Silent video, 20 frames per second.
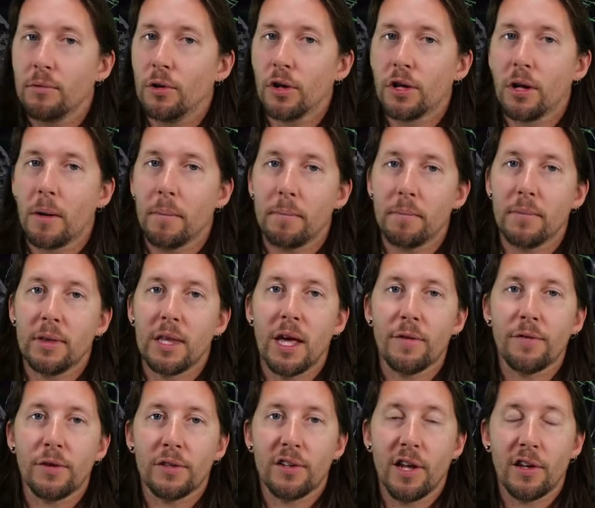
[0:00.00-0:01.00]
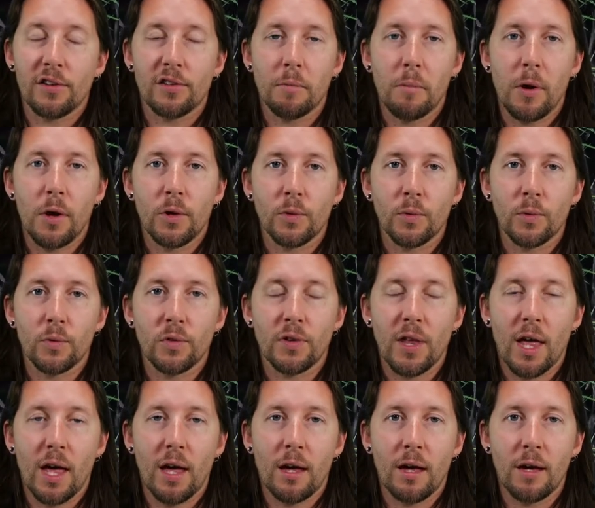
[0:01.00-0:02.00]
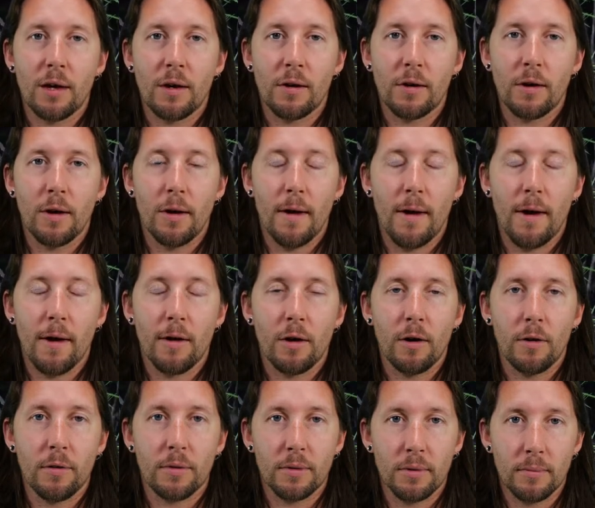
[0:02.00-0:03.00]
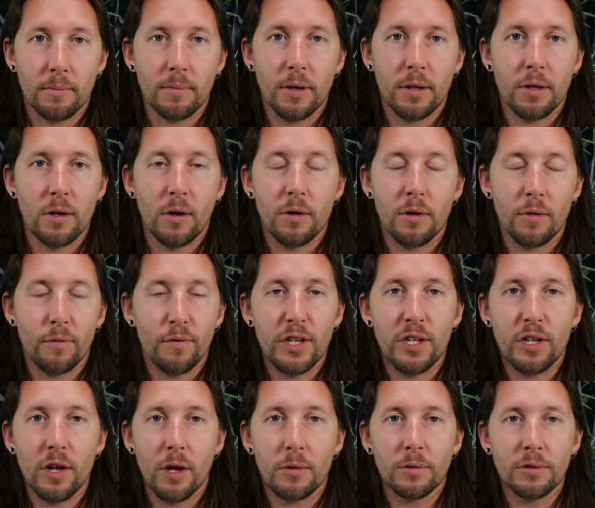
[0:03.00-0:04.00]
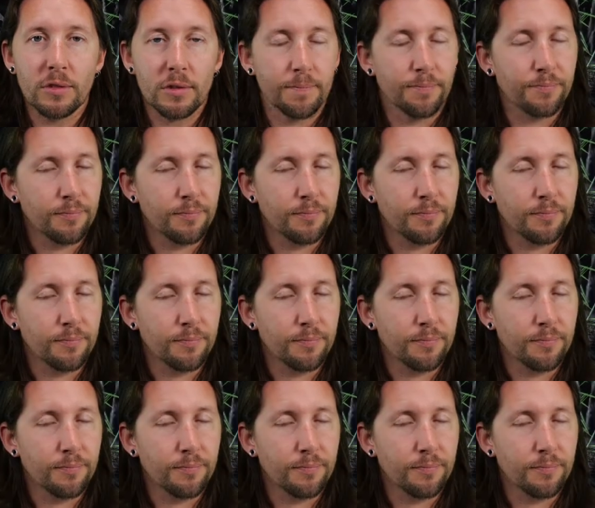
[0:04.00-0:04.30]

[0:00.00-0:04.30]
Look at the other testimonials that are on, you know, the videos